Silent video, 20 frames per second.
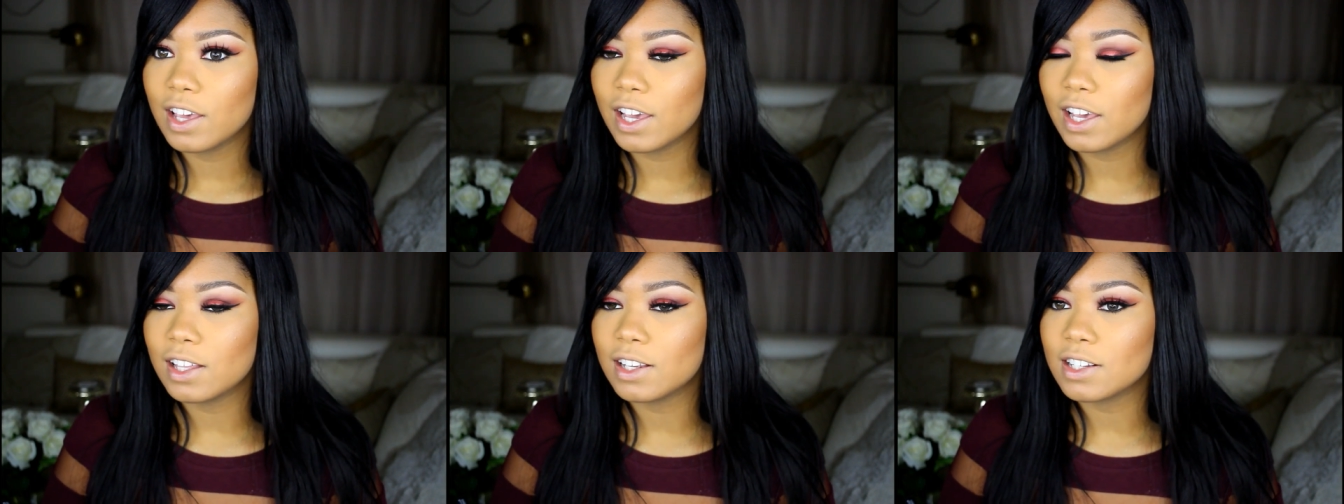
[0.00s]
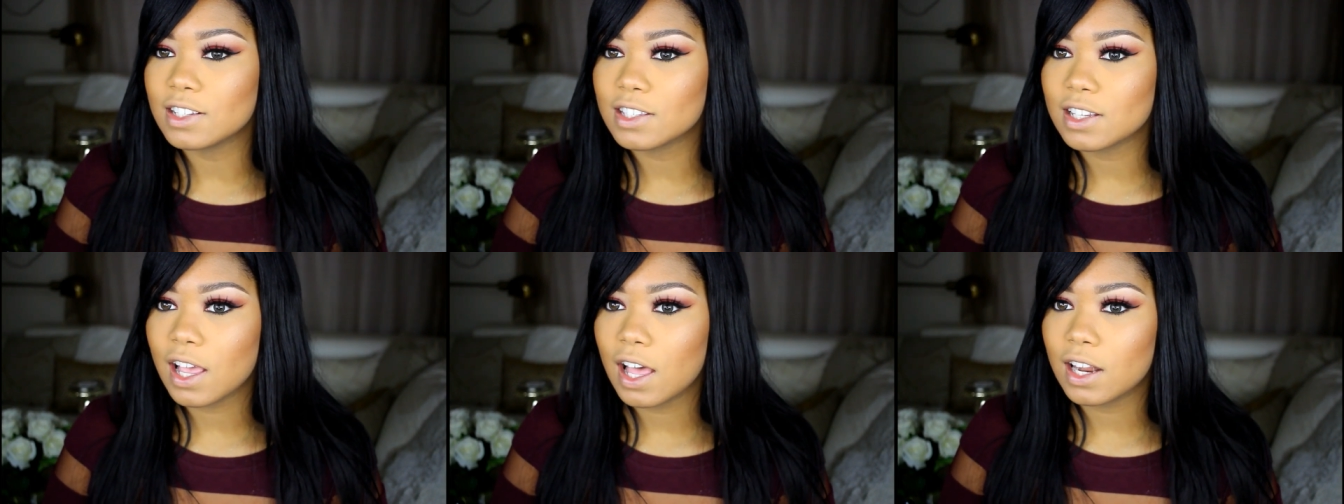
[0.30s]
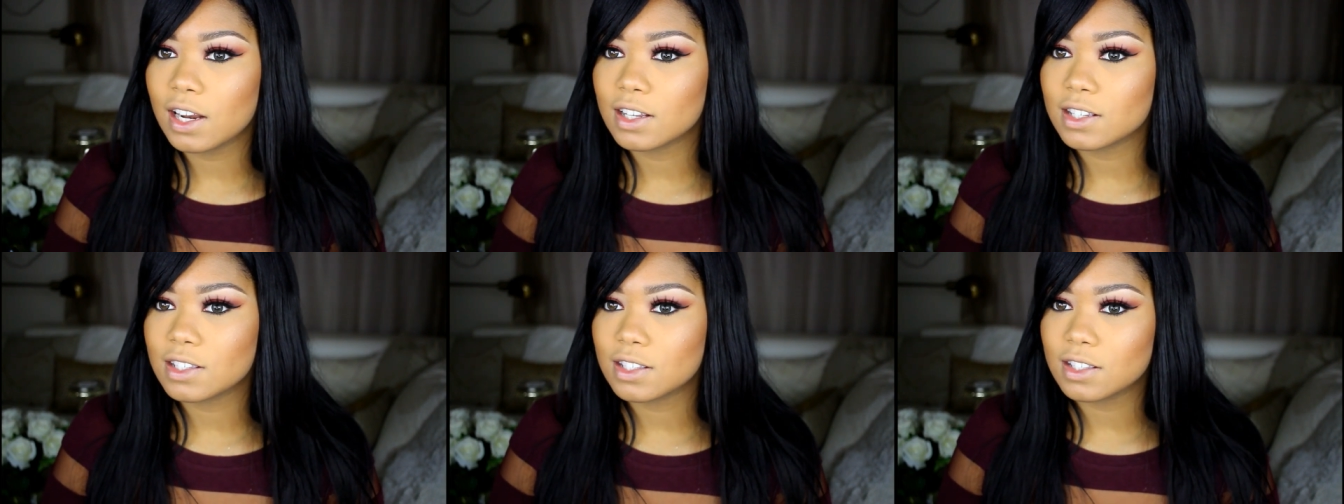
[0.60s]
and it's
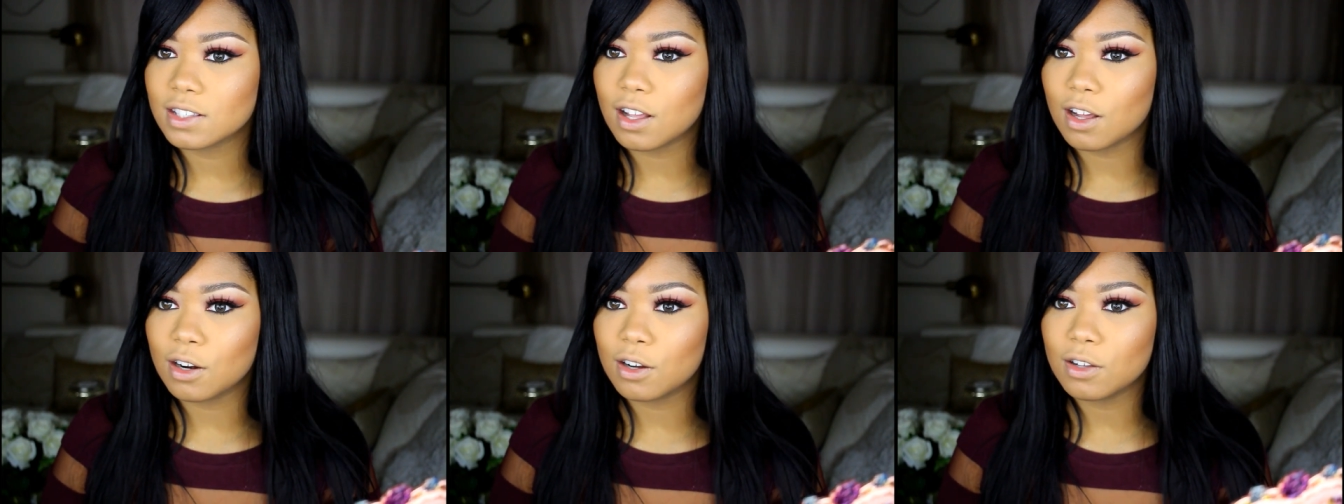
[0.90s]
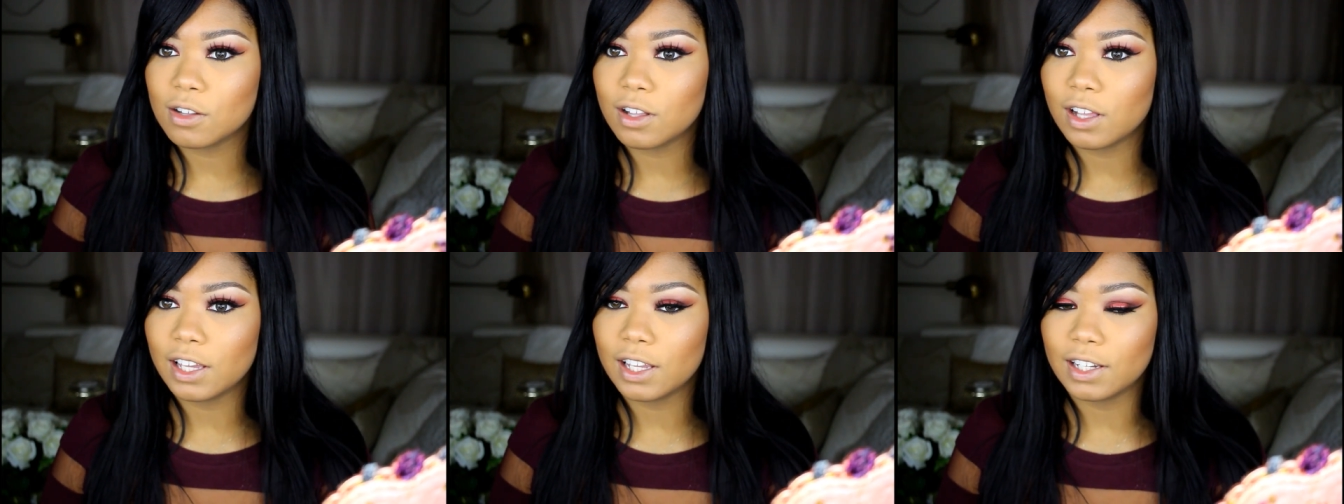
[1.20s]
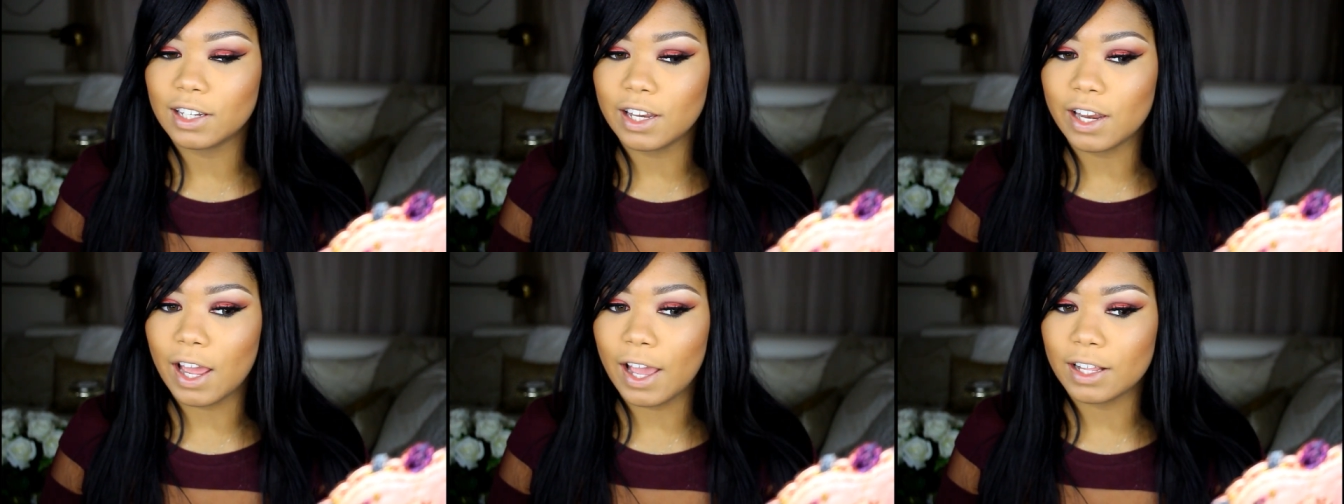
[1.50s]
kind of subtle
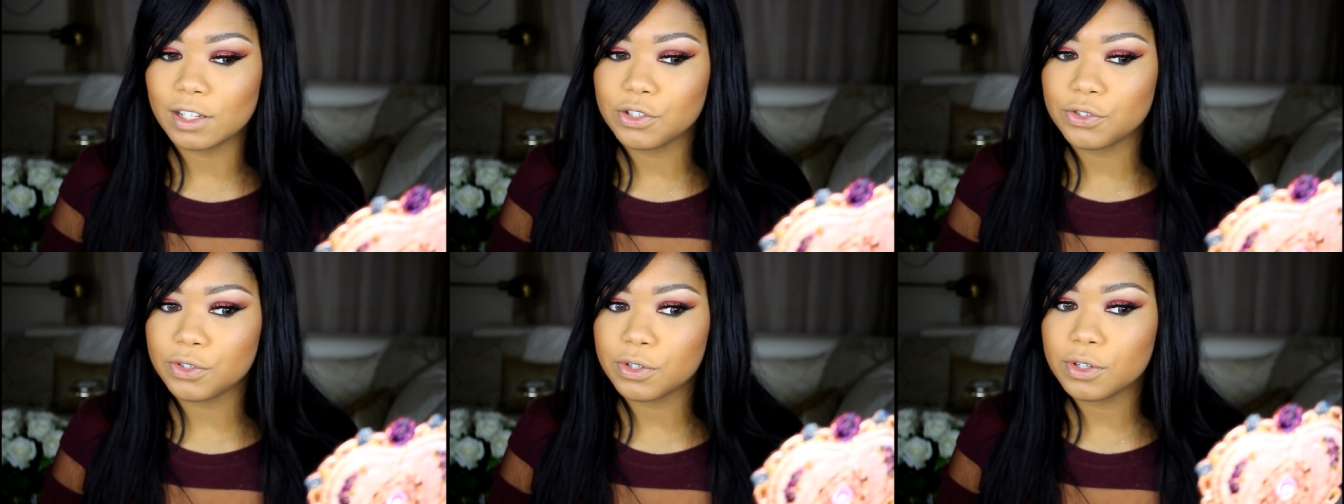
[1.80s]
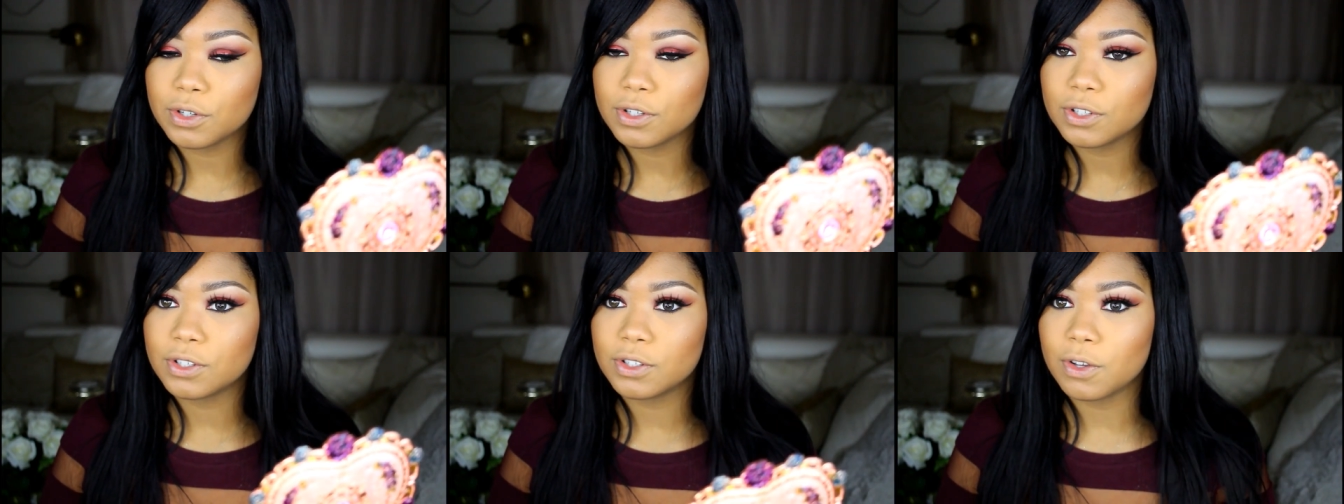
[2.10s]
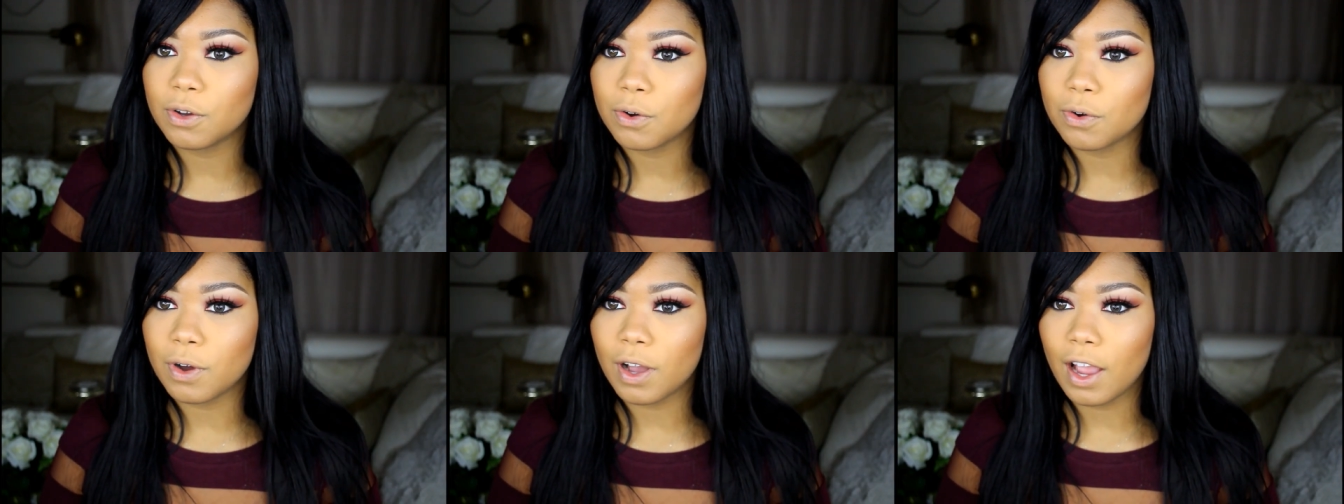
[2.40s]
and natural,
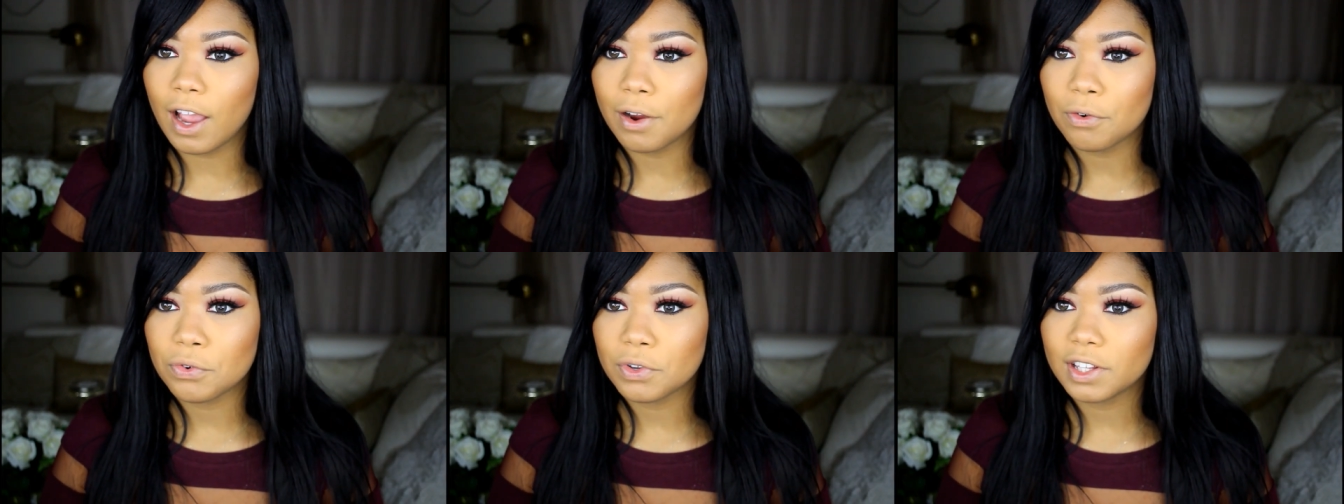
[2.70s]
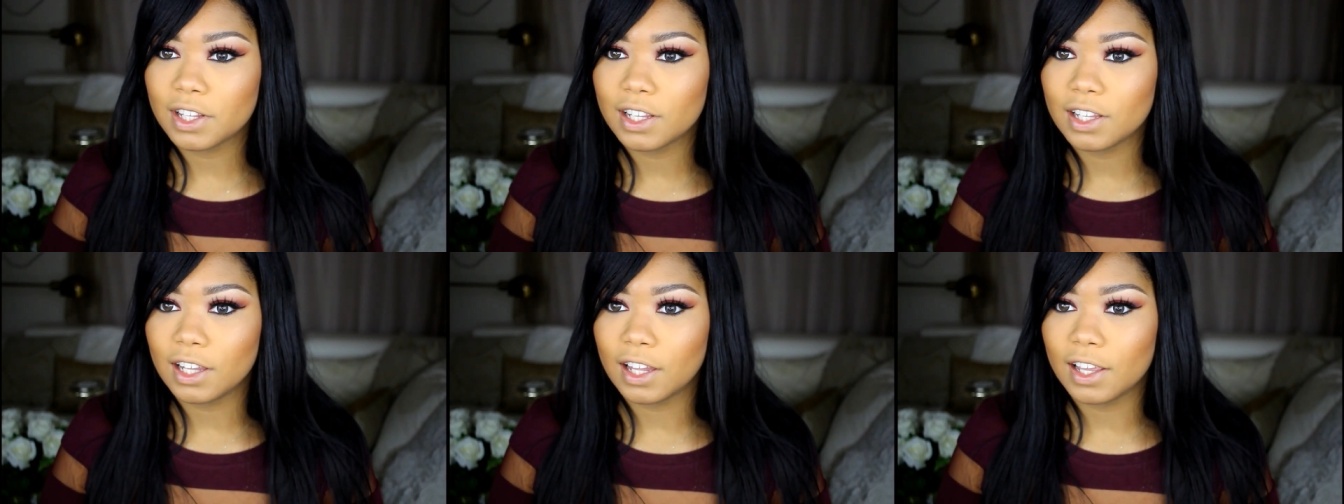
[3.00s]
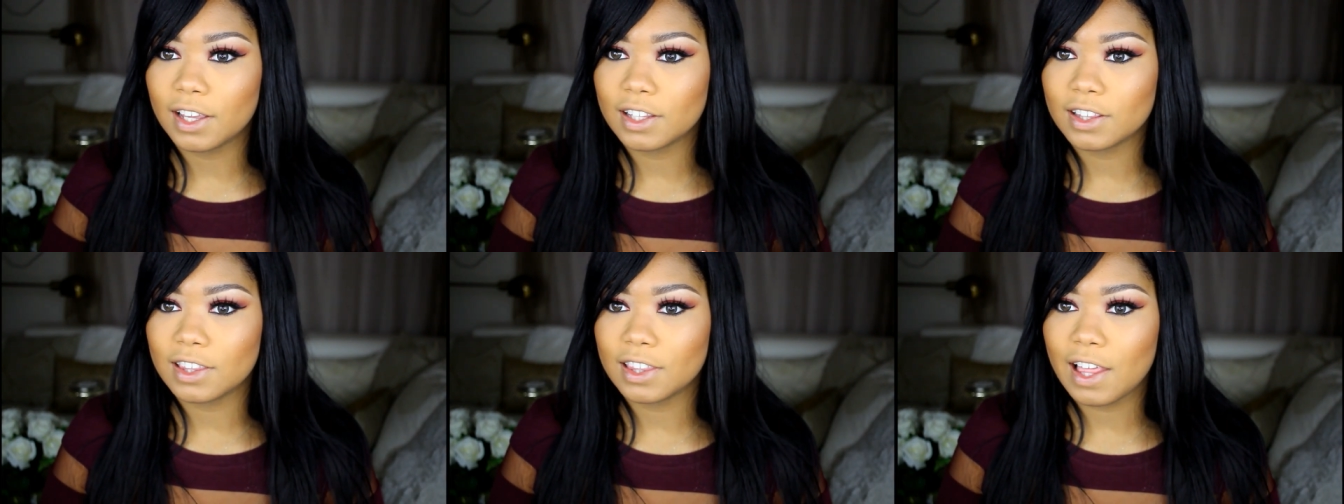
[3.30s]
so I really
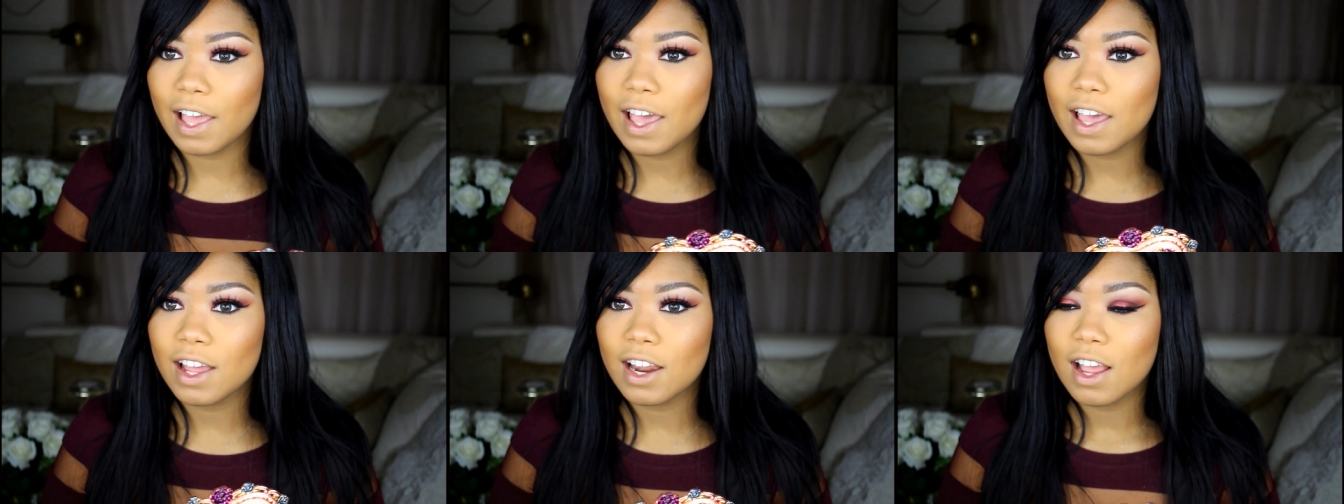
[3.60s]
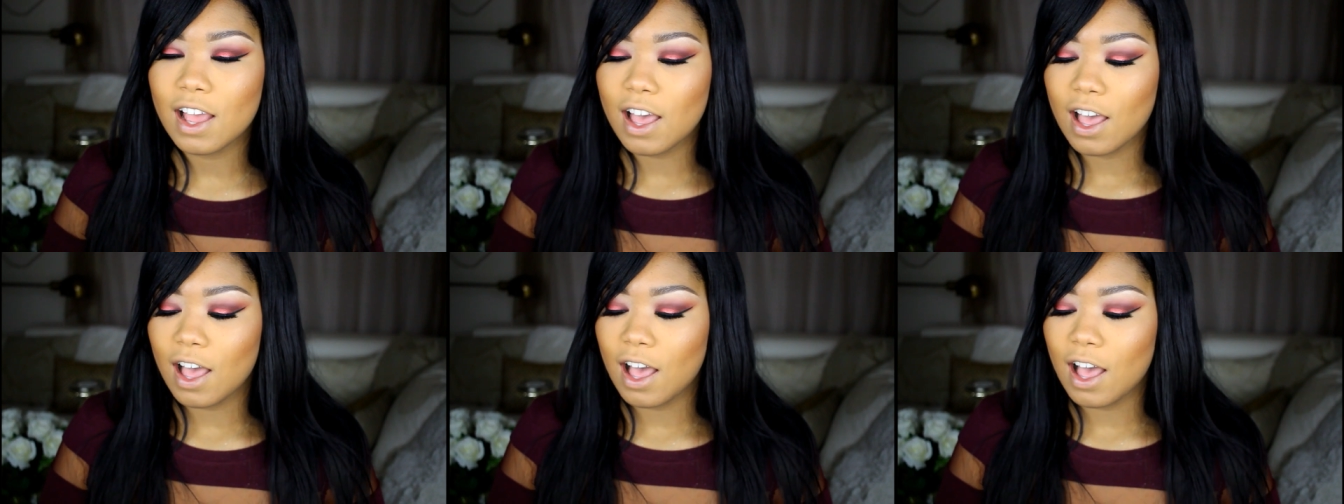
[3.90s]
like that.